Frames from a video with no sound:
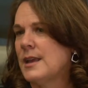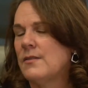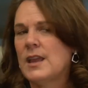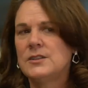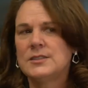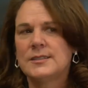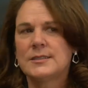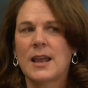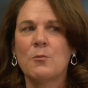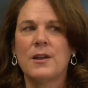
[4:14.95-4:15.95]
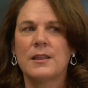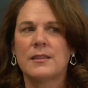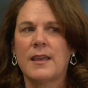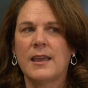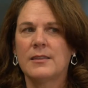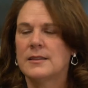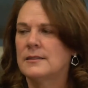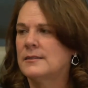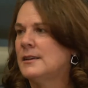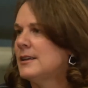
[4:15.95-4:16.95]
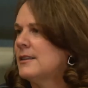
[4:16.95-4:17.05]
And then I want to thank the